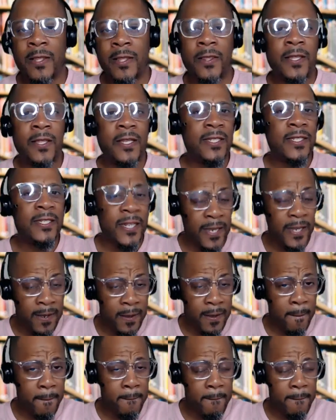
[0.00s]
The DIP
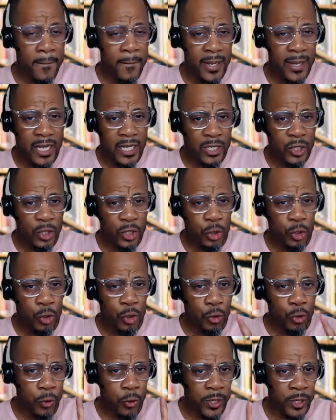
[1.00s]
is
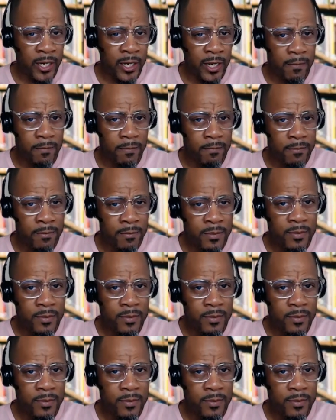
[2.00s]
dream,